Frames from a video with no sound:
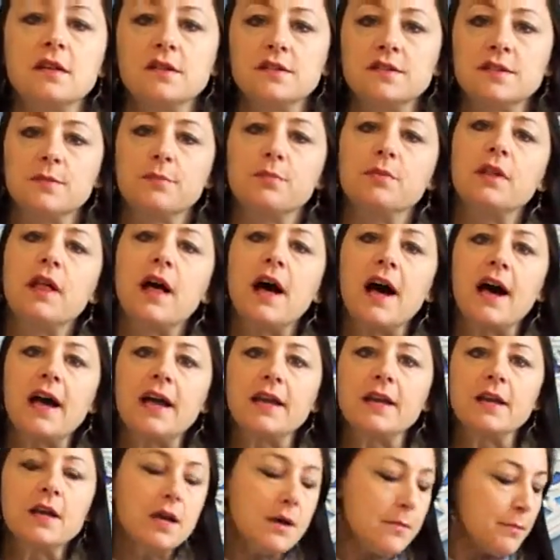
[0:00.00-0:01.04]

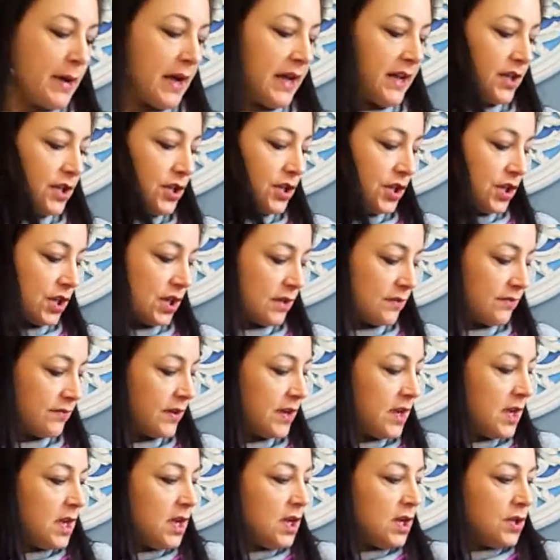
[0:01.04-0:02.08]
supply by a nerve.
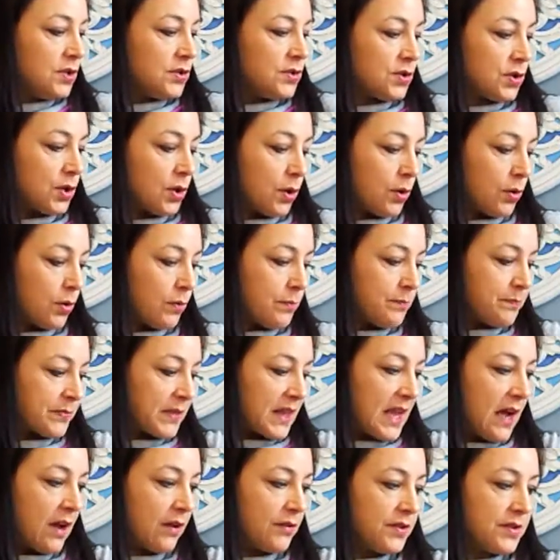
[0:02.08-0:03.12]
So
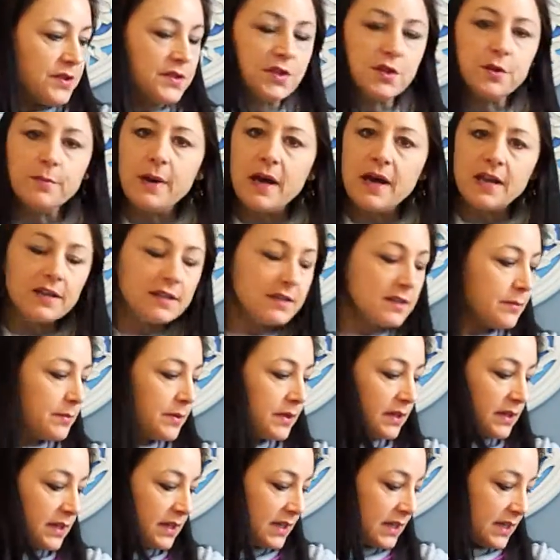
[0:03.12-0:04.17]
health is your body's
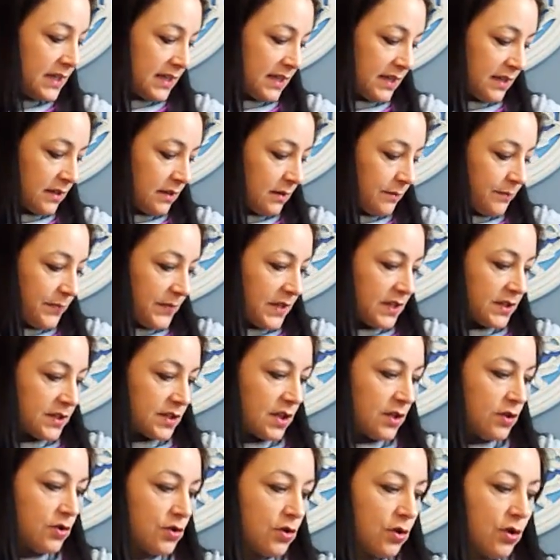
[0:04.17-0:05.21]
ability to heal. It's
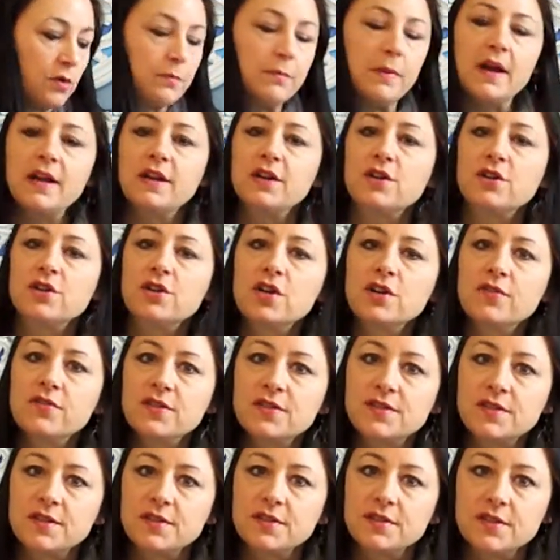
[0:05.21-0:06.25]
controlled by your nervous
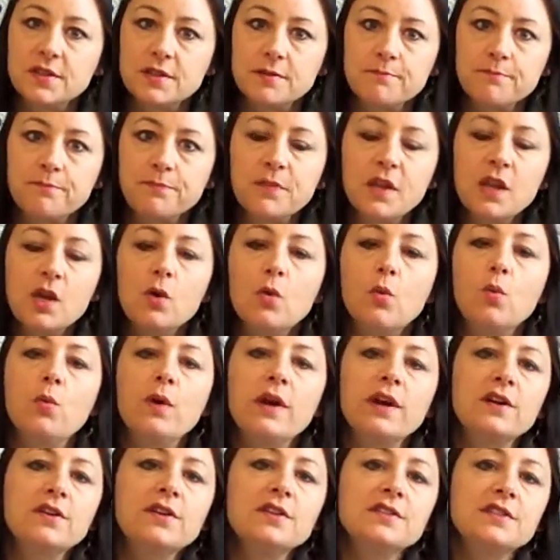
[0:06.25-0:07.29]
system.
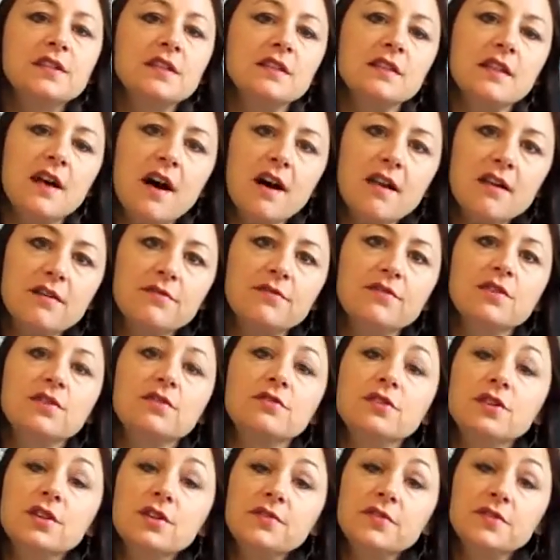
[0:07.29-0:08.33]
Where does a lot of your
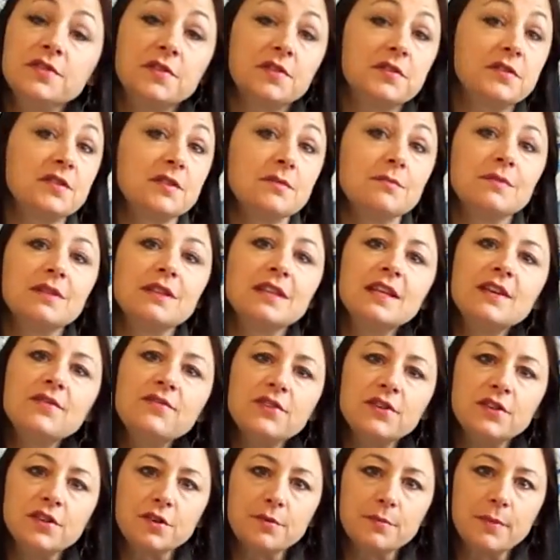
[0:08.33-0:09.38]
nervous system live
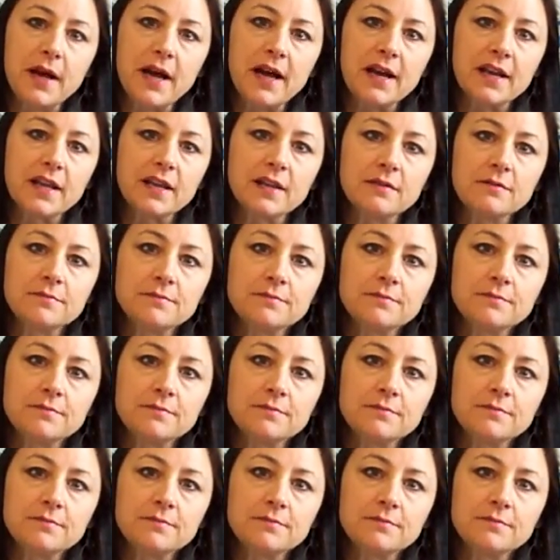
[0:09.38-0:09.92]
in your body?